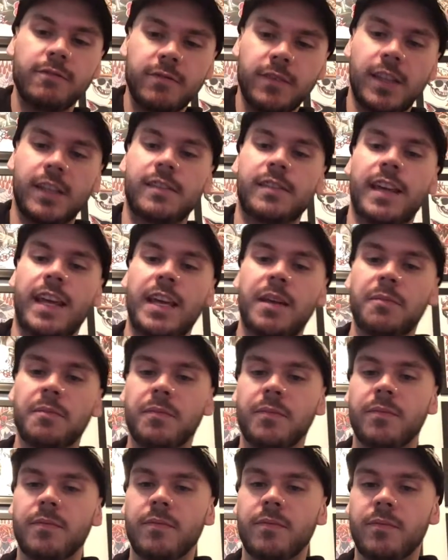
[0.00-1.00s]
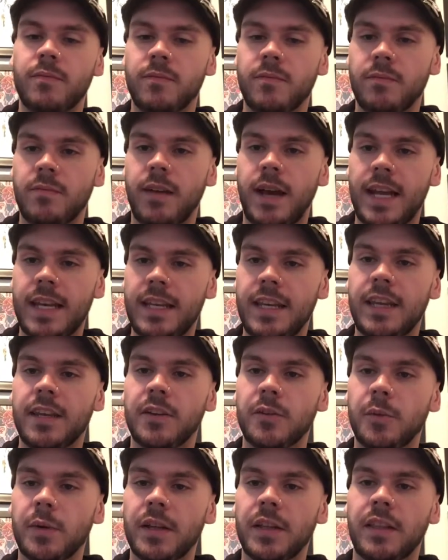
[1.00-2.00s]
the same
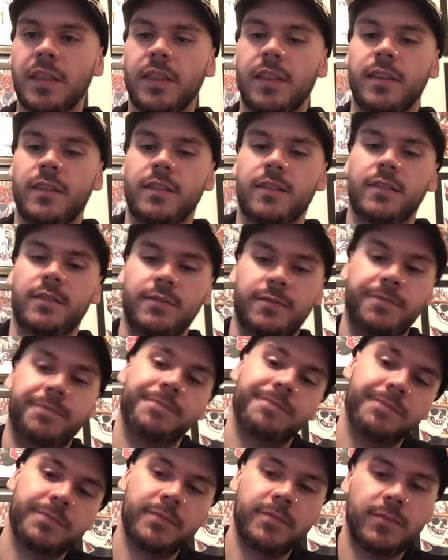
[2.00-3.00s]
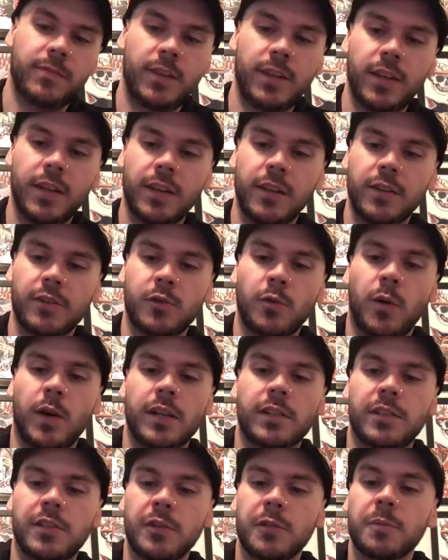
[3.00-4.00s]
idea with the
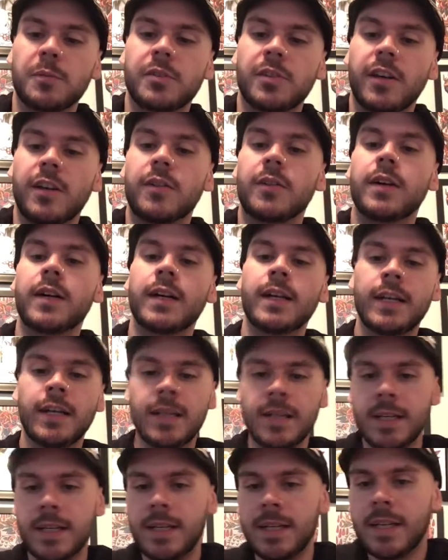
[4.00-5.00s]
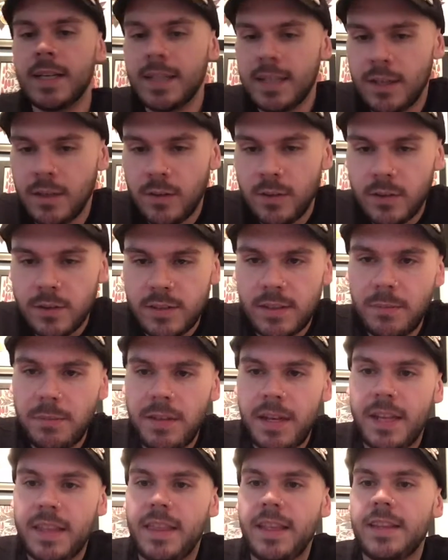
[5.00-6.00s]
Squonk tube. So
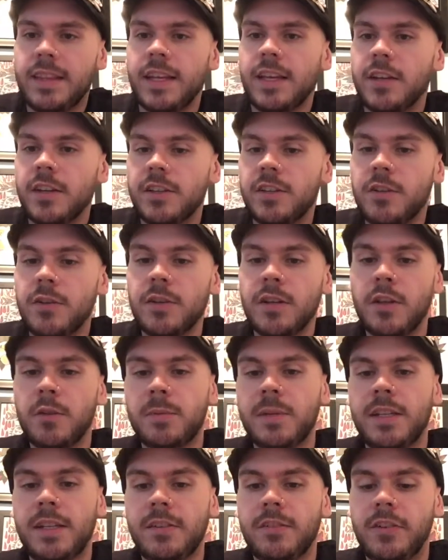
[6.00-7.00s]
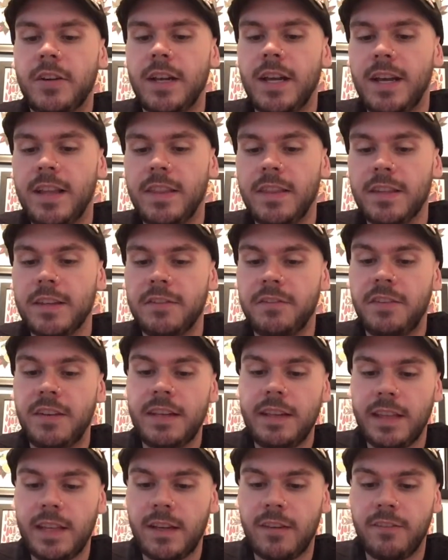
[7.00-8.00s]
something I think they could do a little bit different on the
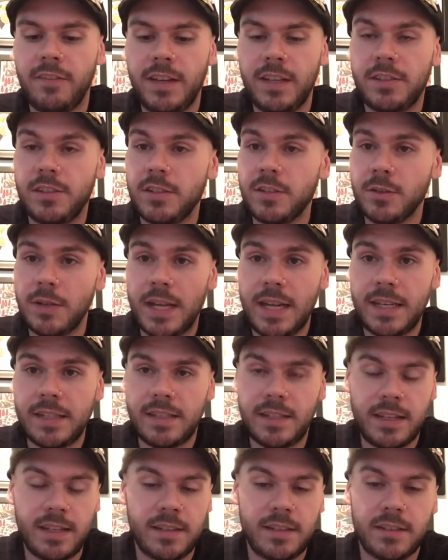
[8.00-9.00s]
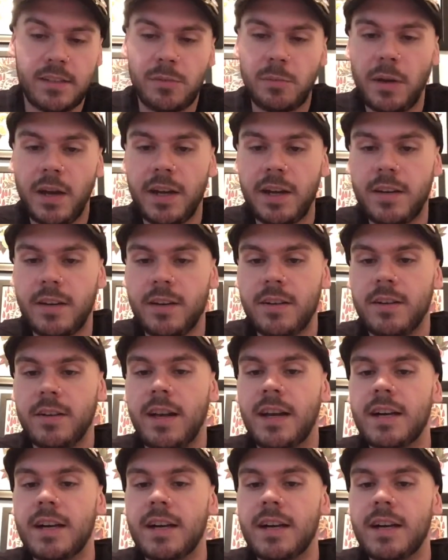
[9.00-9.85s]
Feedlink V2, hint, Aspire.